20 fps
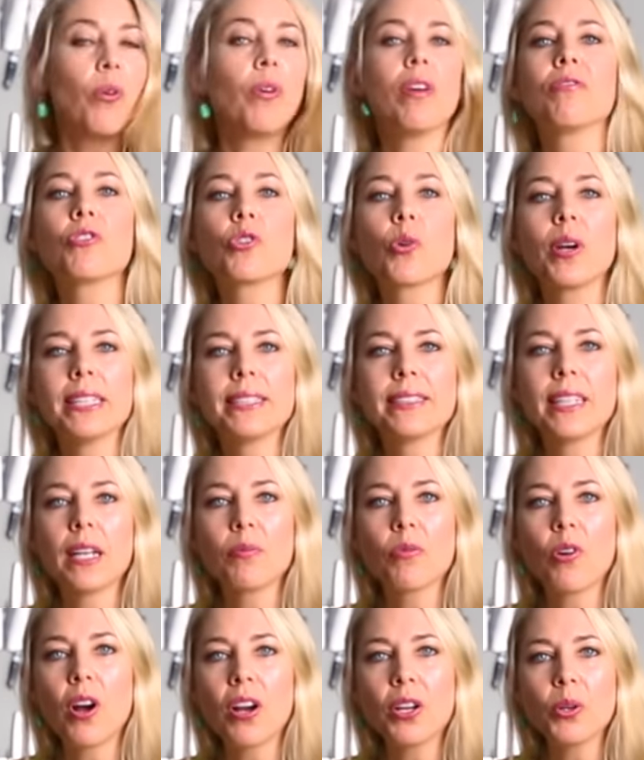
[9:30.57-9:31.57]
though we've dressed
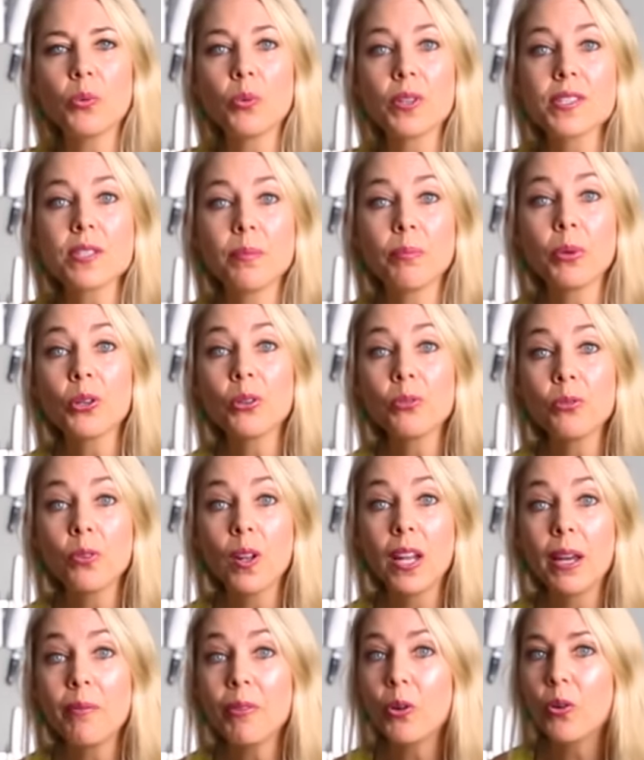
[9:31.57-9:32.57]
that rocket with some
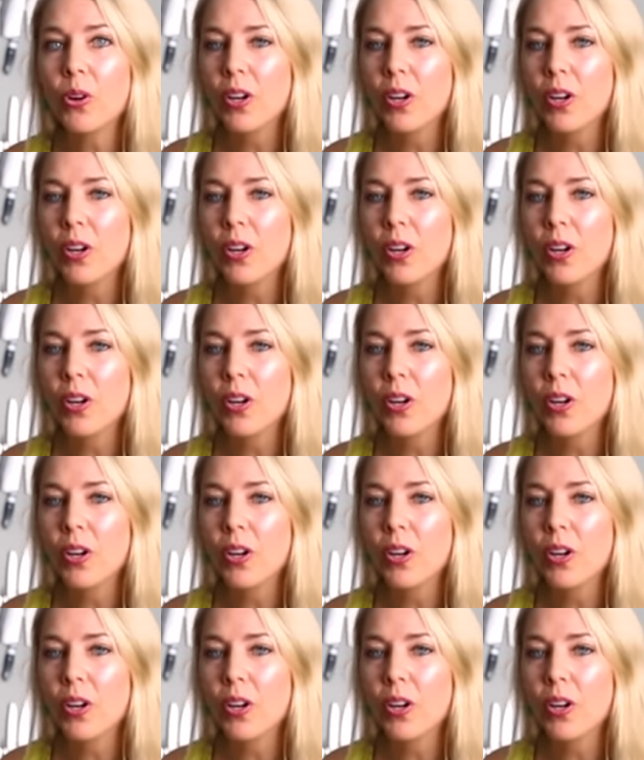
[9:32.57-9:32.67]
beautiful lemon